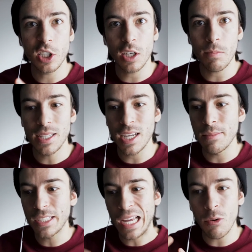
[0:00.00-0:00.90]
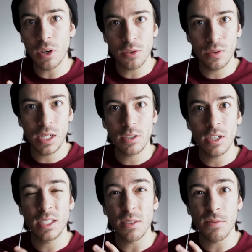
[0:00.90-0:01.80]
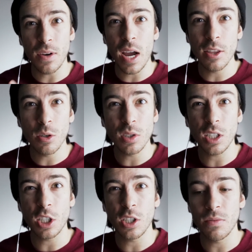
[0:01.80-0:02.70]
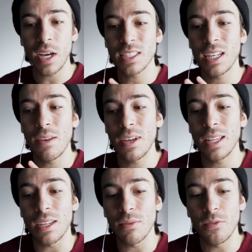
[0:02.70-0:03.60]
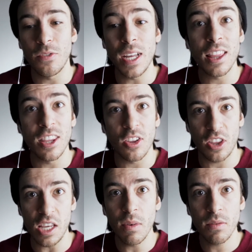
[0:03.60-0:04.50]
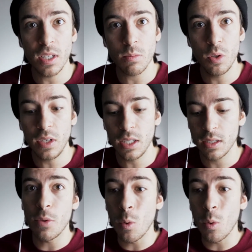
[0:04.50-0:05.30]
took my time scouring through the internet to find those glitch effects that I felt like fit the theme of this movie. If you